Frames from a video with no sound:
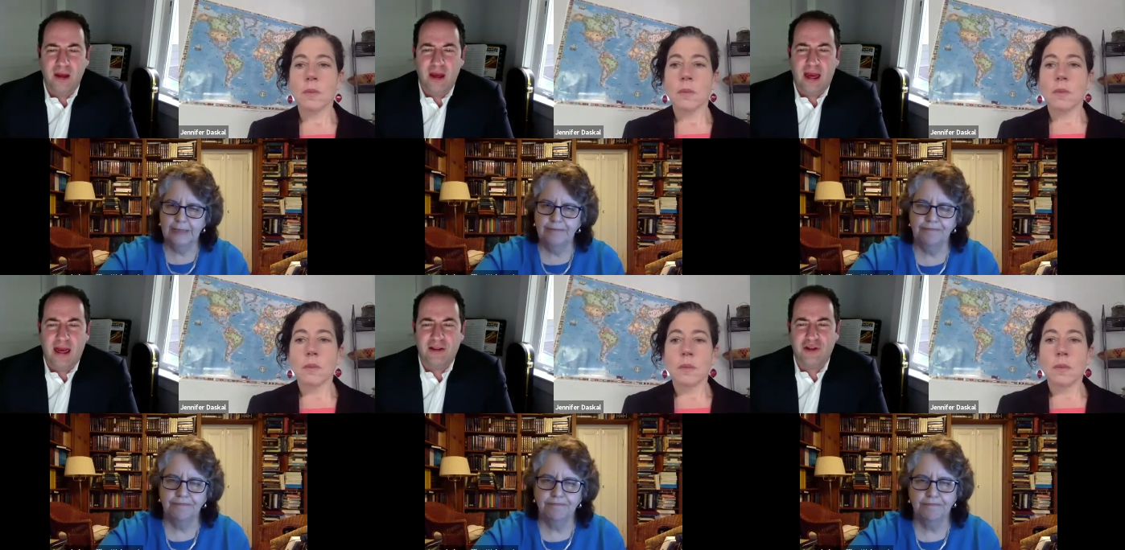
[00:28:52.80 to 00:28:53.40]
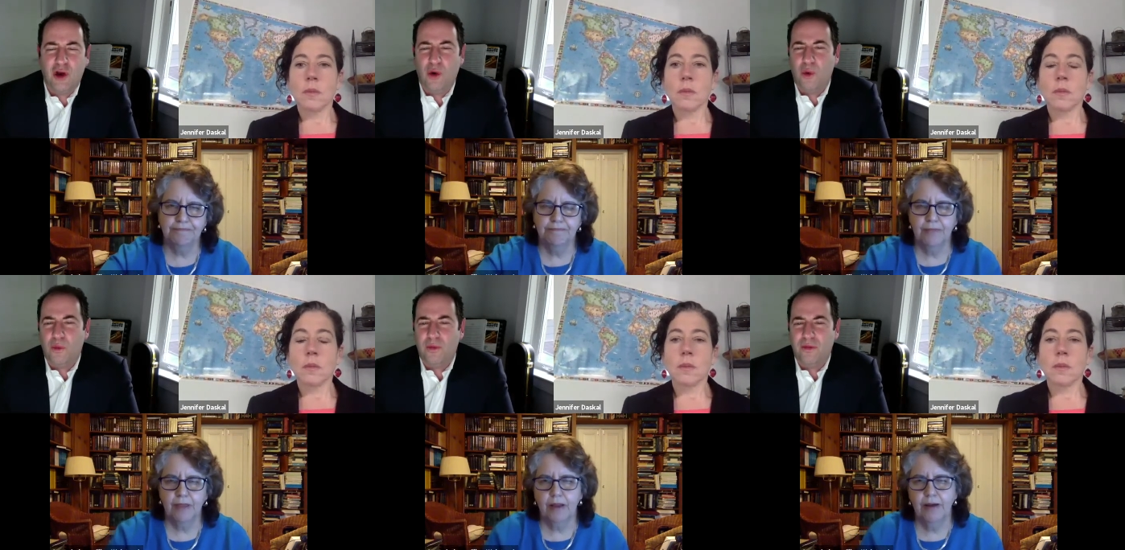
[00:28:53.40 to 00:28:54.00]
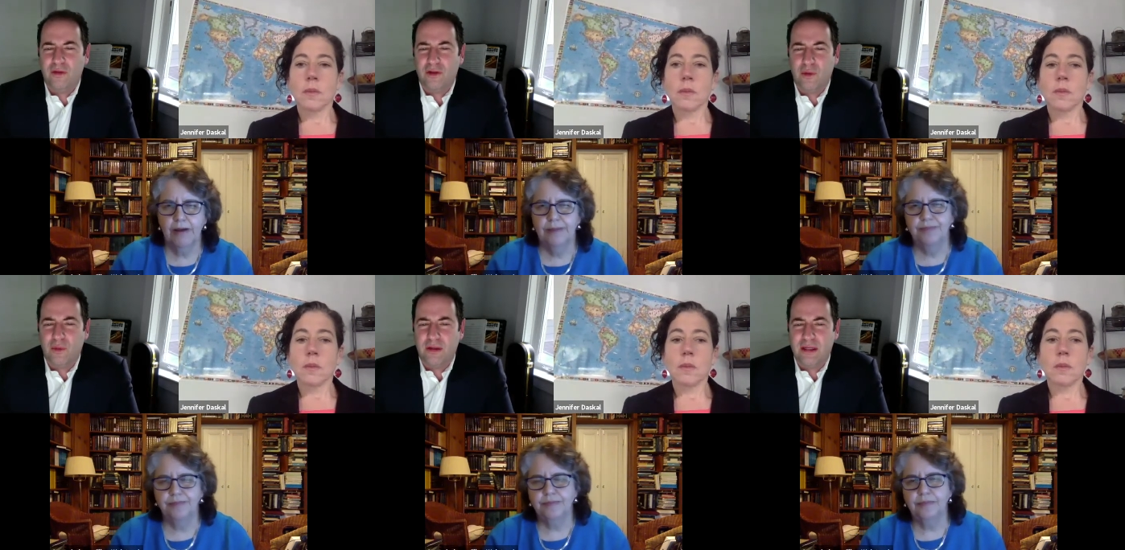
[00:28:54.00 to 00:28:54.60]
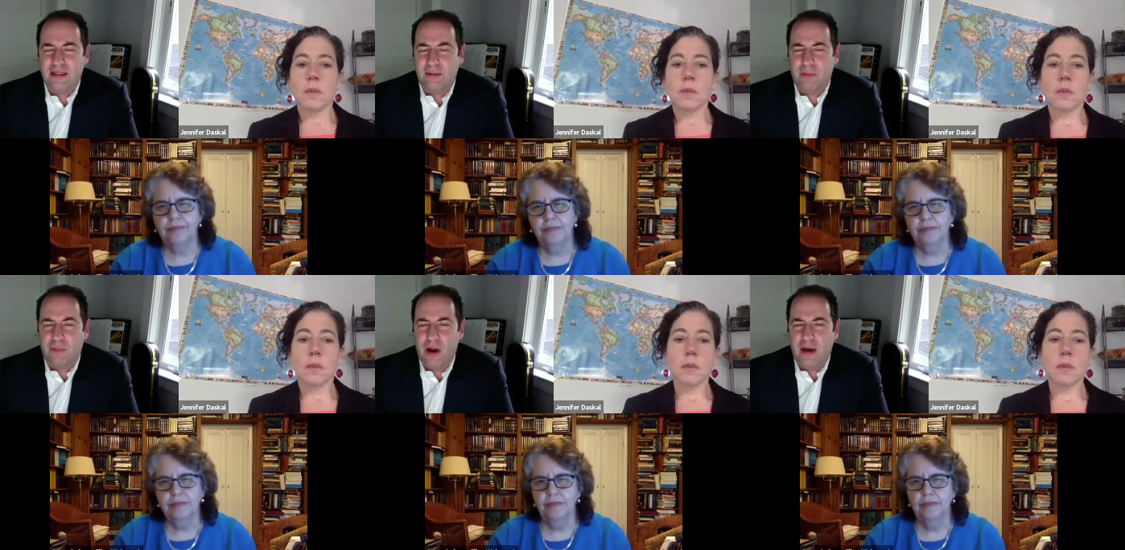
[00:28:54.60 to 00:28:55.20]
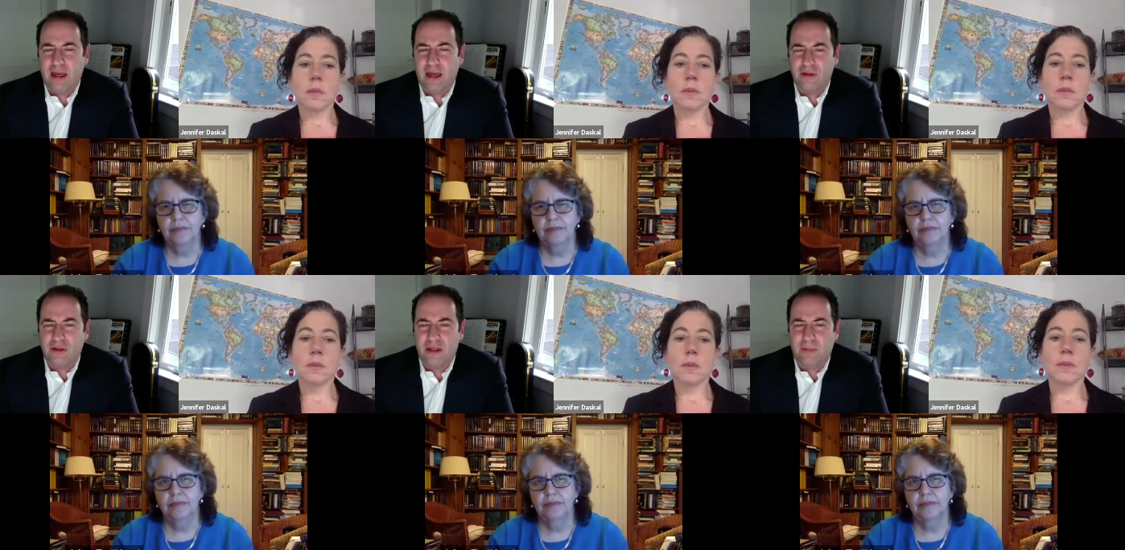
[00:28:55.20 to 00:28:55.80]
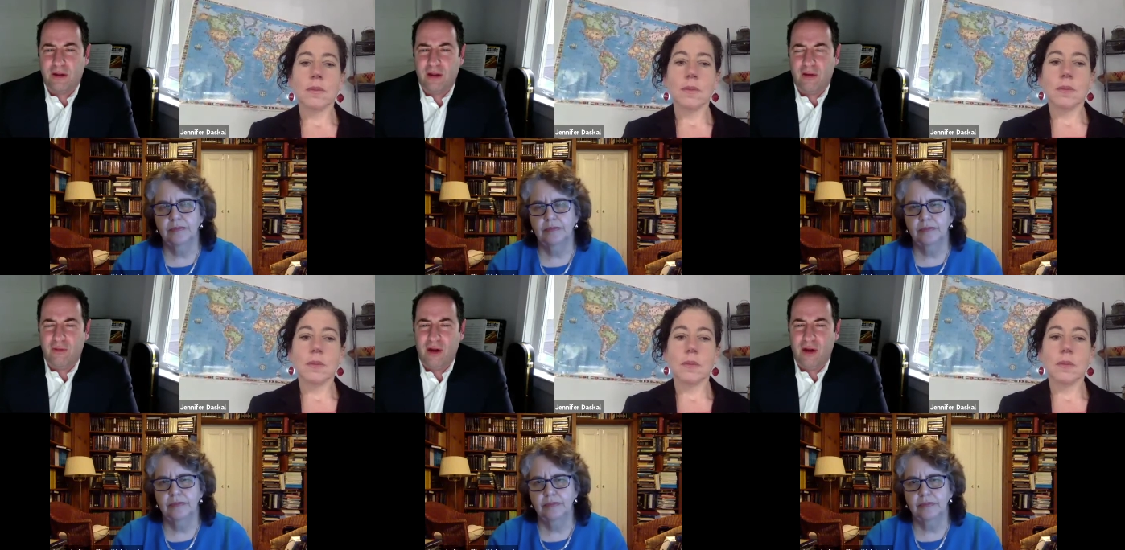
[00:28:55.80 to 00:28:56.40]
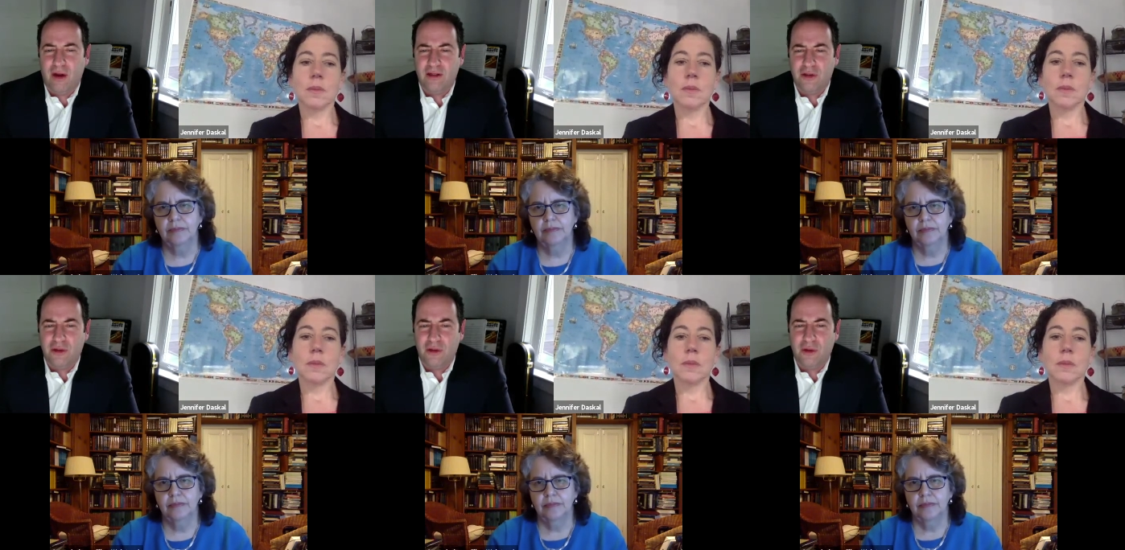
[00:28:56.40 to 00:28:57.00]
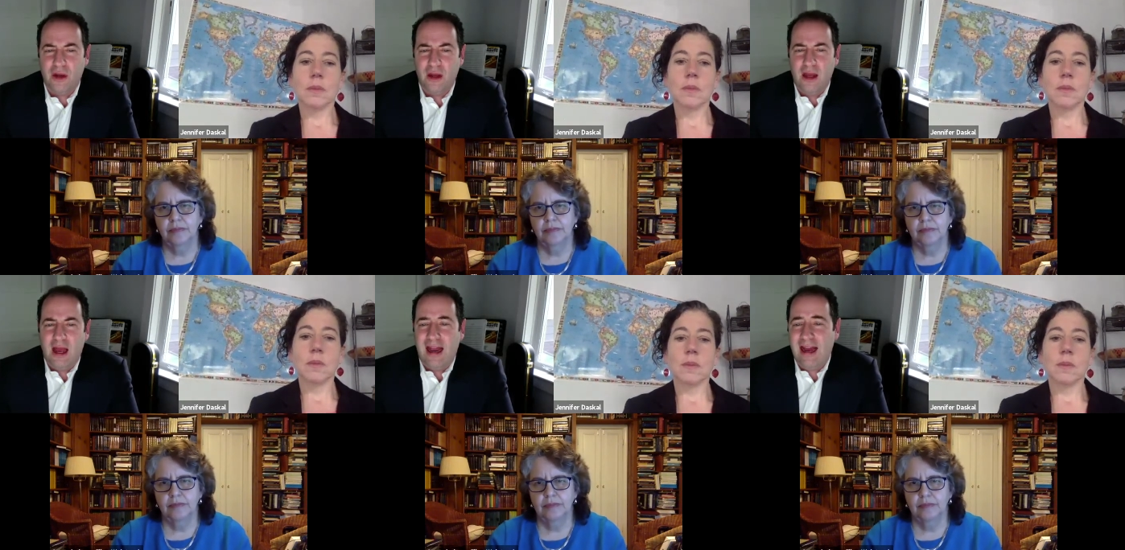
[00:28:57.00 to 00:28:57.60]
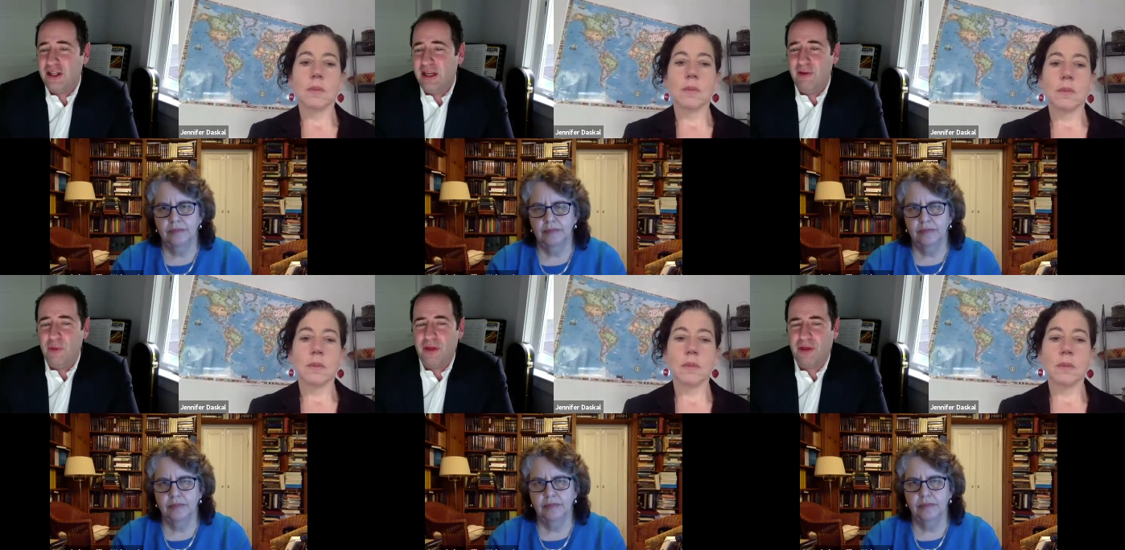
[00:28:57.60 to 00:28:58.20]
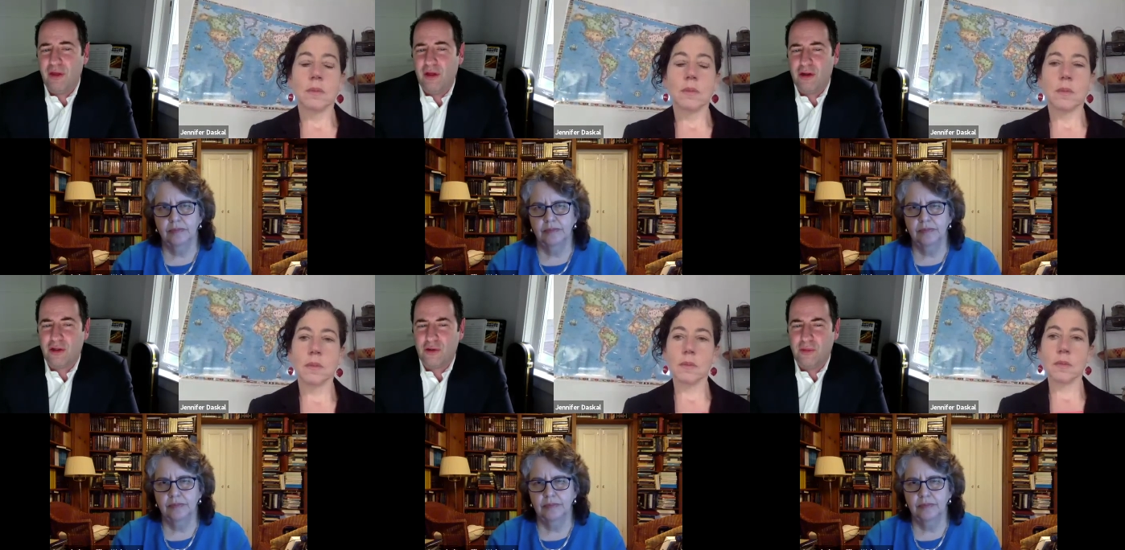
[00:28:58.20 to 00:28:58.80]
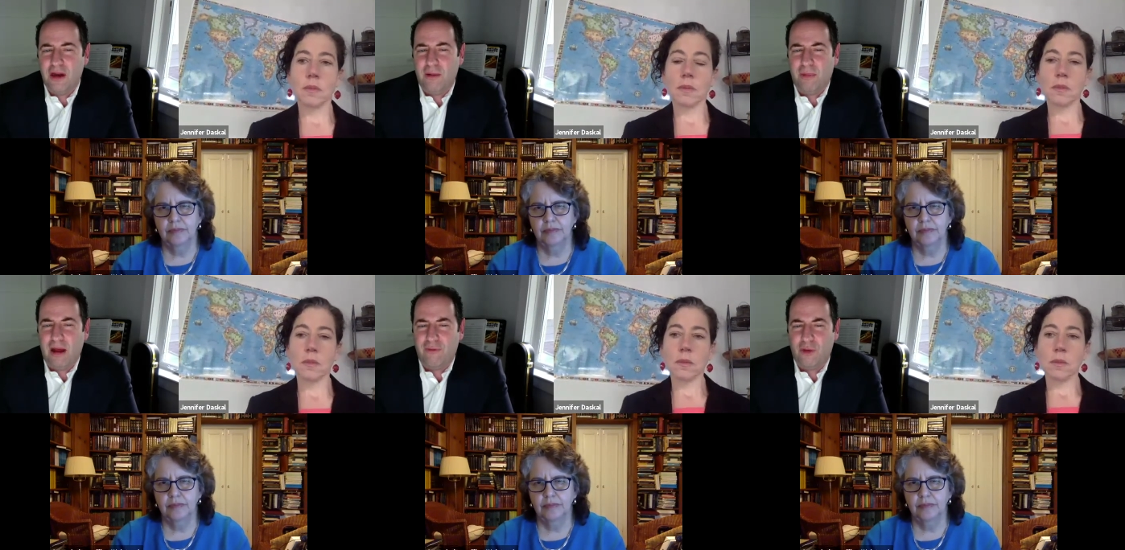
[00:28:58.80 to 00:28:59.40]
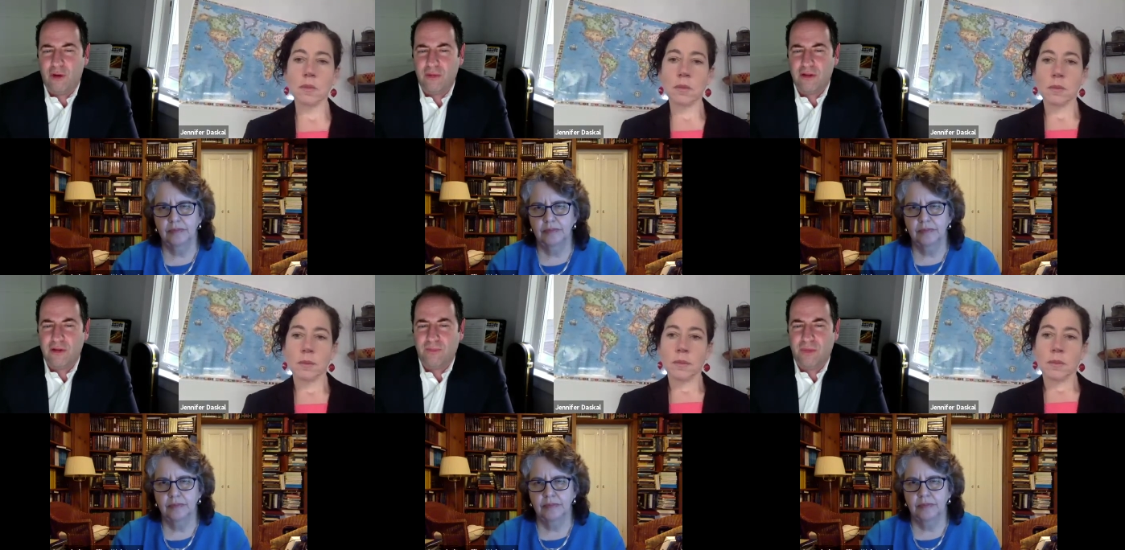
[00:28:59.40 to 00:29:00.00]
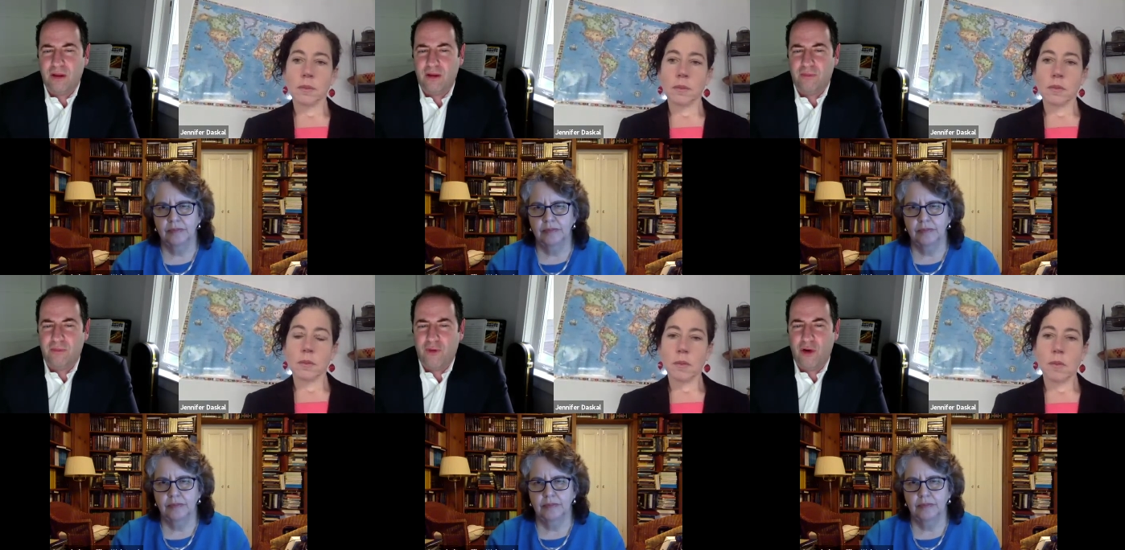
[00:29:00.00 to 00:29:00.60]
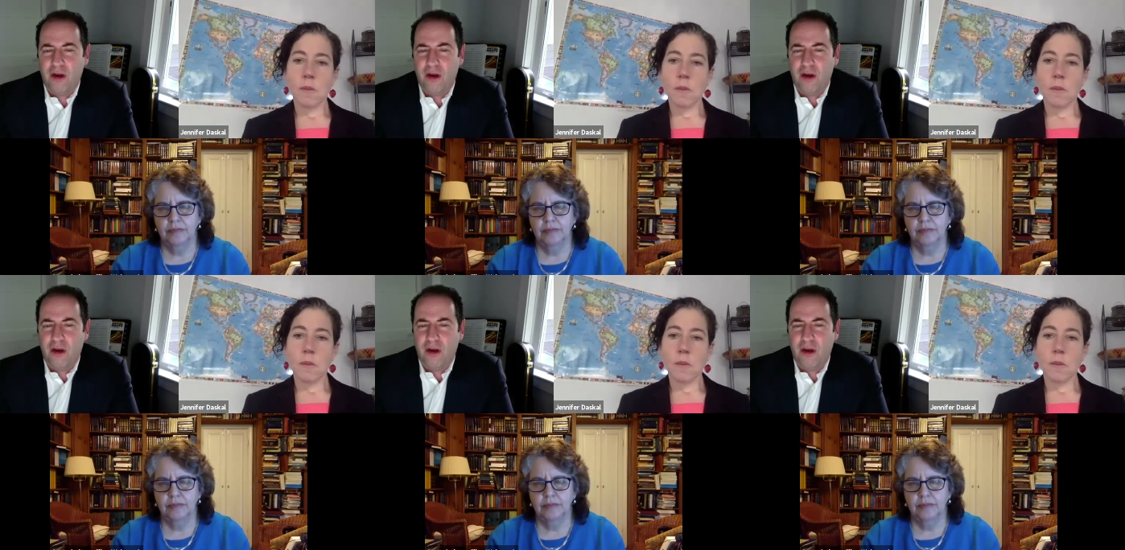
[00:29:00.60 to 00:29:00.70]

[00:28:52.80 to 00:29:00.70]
Speaker 1: and so so it's not something that broadcasters typically run into. And actually, even with large social media platforms, the foreign